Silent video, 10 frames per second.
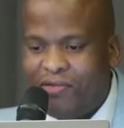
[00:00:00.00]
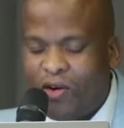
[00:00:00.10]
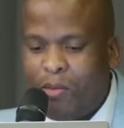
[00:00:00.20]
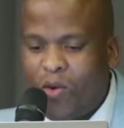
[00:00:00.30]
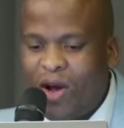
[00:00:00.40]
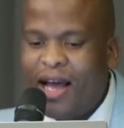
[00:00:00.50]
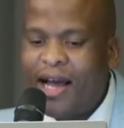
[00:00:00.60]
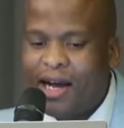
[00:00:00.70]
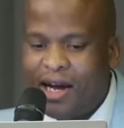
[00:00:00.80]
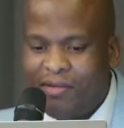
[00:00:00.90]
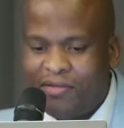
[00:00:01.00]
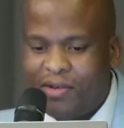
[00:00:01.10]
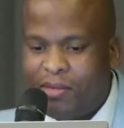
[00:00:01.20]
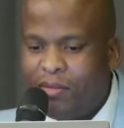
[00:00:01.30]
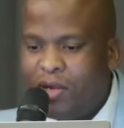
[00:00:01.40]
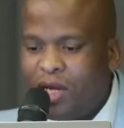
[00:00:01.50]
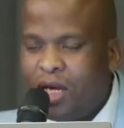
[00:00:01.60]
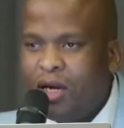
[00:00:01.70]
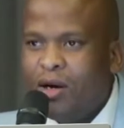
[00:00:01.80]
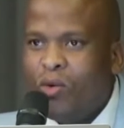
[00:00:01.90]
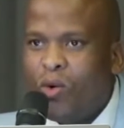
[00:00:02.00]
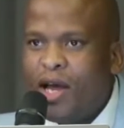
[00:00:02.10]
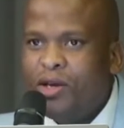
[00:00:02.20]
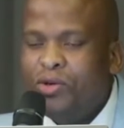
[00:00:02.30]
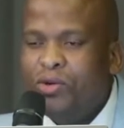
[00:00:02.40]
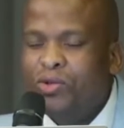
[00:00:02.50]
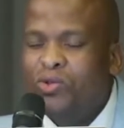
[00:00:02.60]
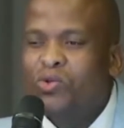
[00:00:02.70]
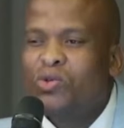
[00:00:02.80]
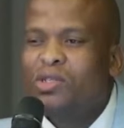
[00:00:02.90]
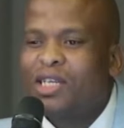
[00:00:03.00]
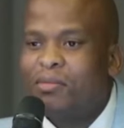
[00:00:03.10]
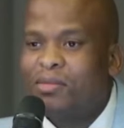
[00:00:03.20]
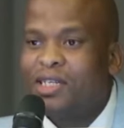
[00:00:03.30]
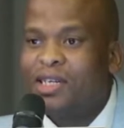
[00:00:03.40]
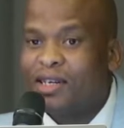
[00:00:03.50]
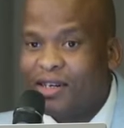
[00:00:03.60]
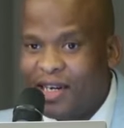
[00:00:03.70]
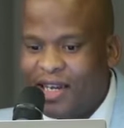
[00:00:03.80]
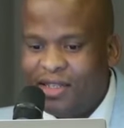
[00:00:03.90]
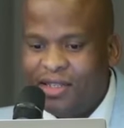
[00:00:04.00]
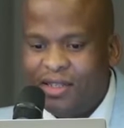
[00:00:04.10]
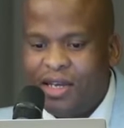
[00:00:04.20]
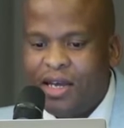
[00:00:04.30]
from where I come from, when you do something great,